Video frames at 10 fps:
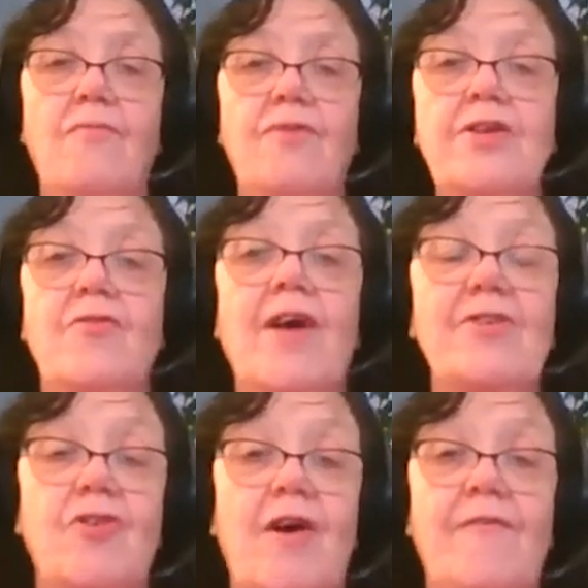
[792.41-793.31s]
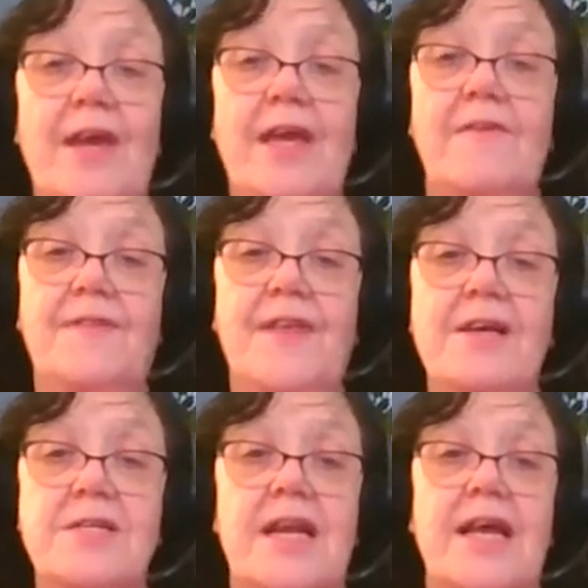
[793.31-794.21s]
redirect traffic if the
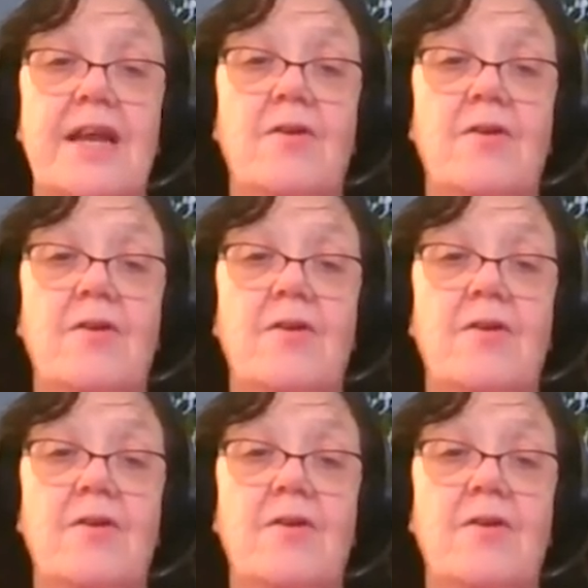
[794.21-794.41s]
SLA